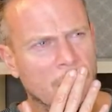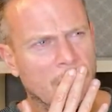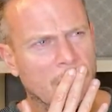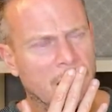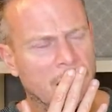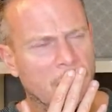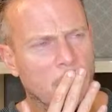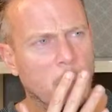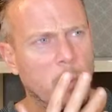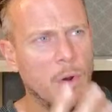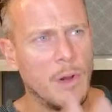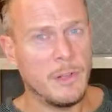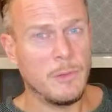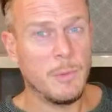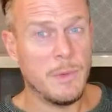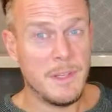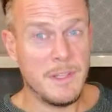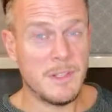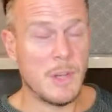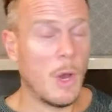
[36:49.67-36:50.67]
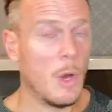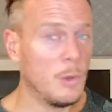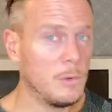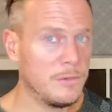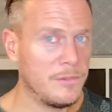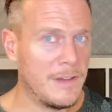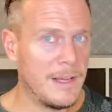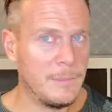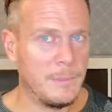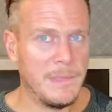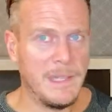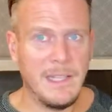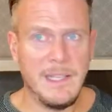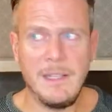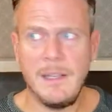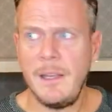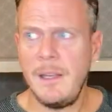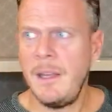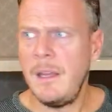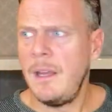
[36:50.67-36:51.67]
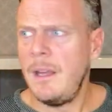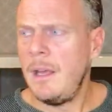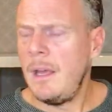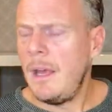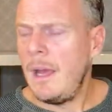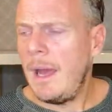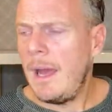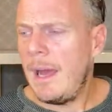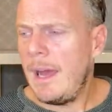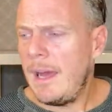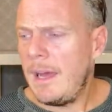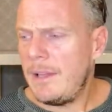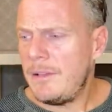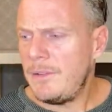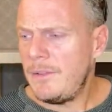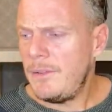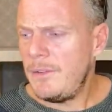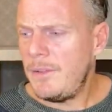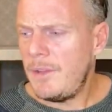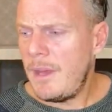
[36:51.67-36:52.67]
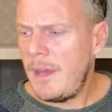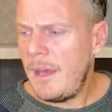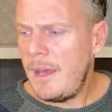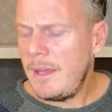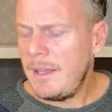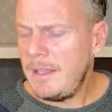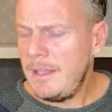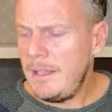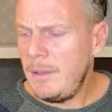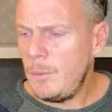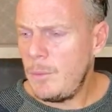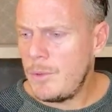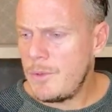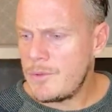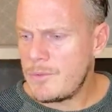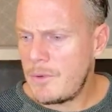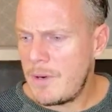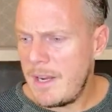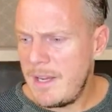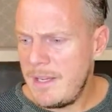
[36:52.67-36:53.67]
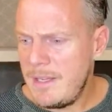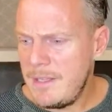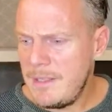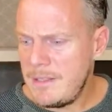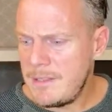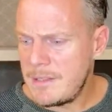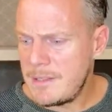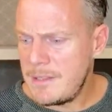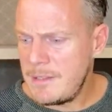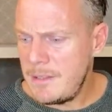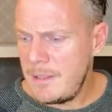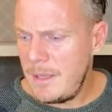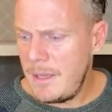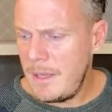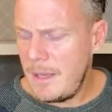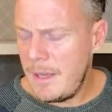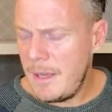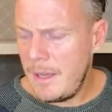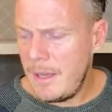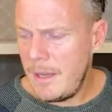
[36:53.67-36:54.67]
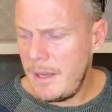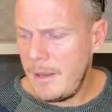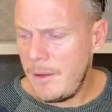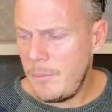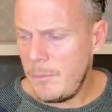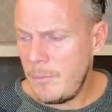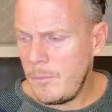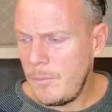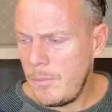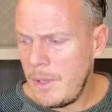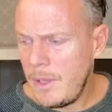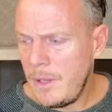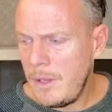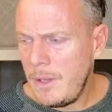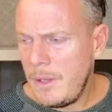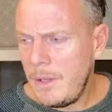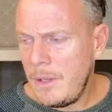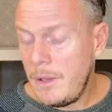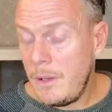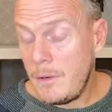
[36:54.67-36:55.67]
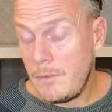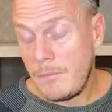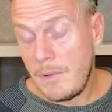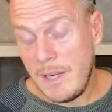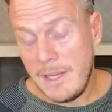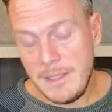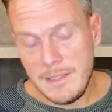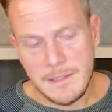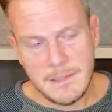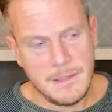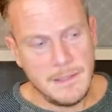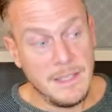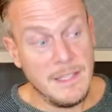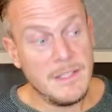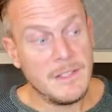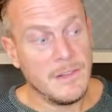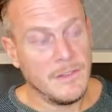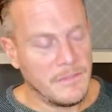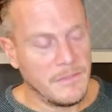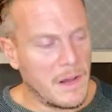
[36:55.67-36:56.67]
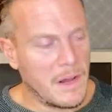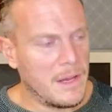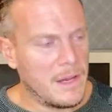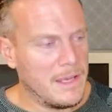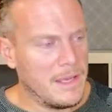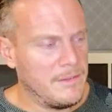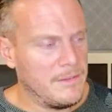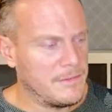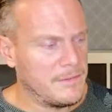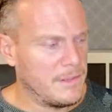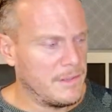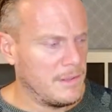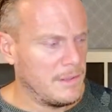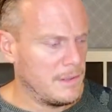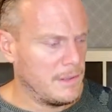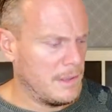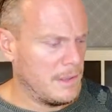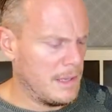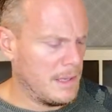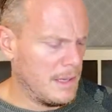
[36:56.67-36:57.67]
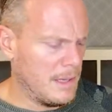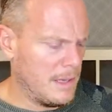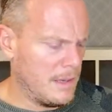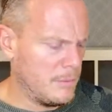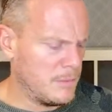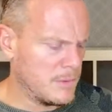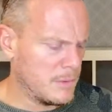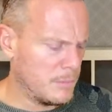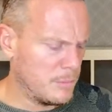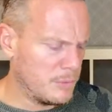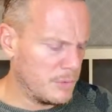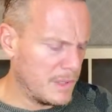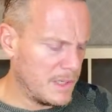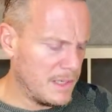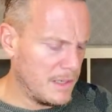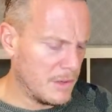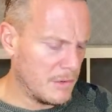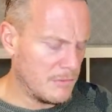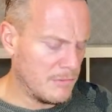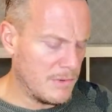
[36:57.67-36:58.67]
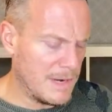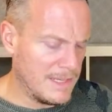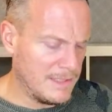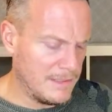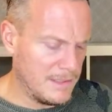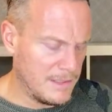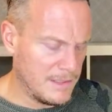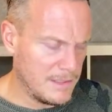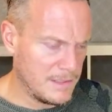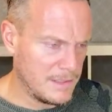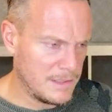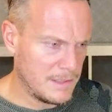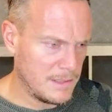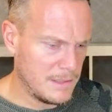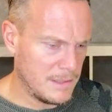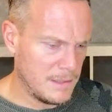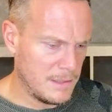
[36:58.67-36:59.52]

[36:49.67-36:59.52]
and I worked with his whole family, and he was raised, he survived some pretty horrendous